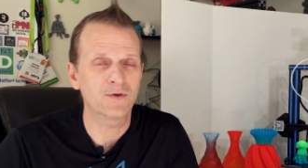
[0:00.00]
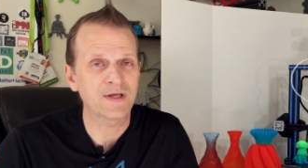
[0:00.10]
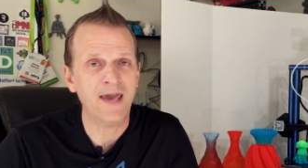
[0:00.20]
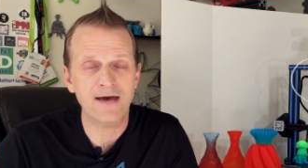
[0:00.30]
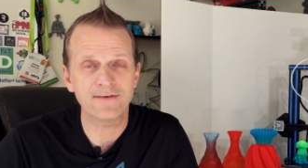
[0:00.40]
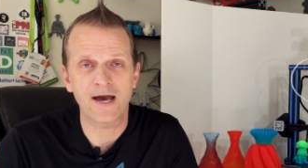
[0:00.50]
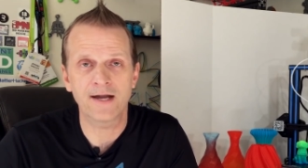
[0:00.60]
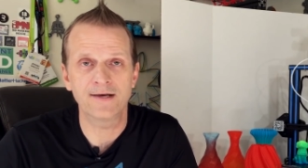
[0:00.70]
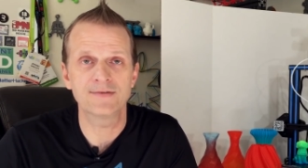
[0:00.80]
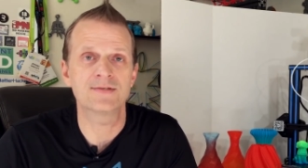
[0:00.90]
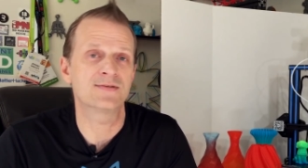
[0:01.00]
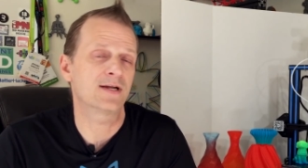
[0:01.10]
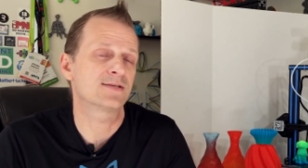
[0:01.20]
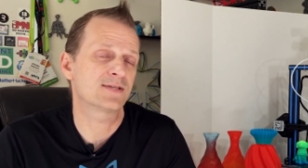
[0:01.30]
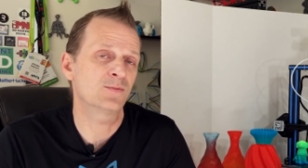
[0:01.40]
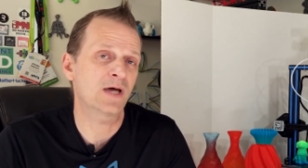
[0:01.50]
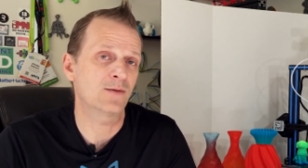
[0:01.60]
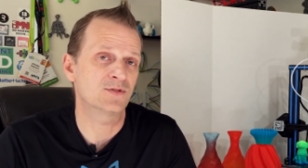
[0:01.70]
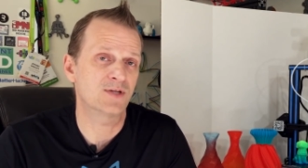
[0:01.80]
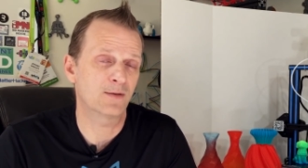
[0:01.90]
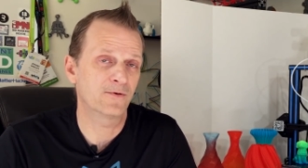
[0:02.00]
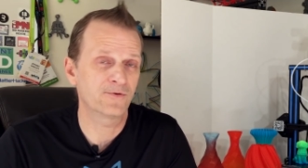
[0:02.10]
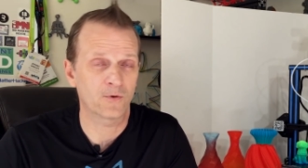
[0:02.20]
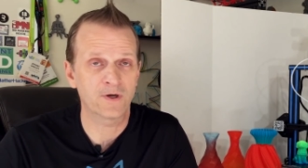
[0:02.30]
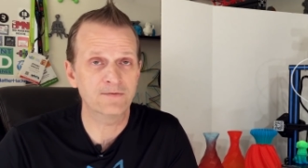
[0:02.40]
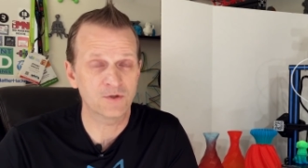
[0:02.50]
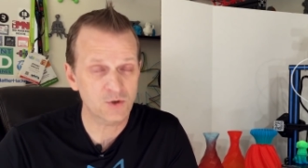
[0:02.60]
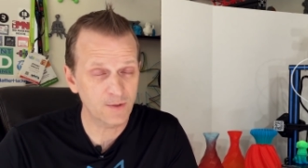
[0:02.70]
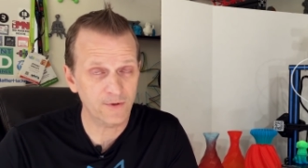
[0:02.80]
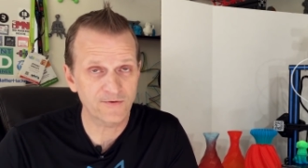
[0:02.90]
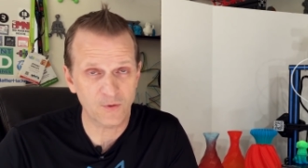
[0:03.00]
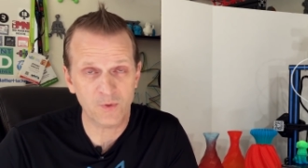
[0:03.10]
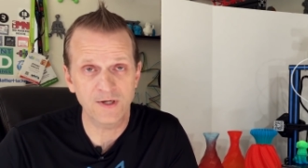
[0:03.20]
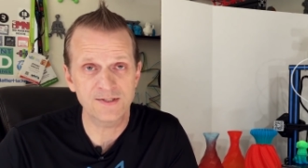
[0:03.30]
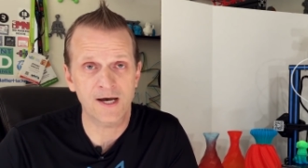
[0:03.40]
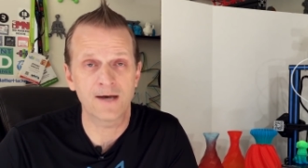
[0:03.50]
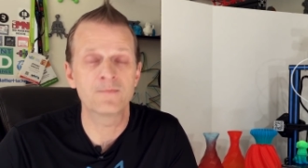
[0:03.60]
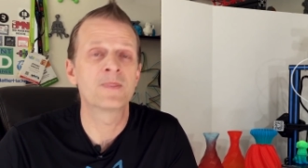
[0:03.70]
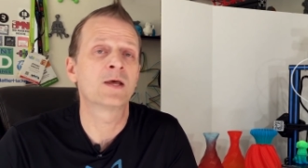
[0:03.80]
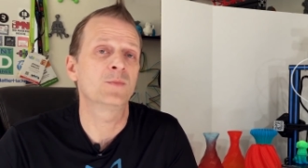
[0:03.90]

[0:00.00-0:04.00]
The only caveat is, is that it sometimes doubles or even triples the print time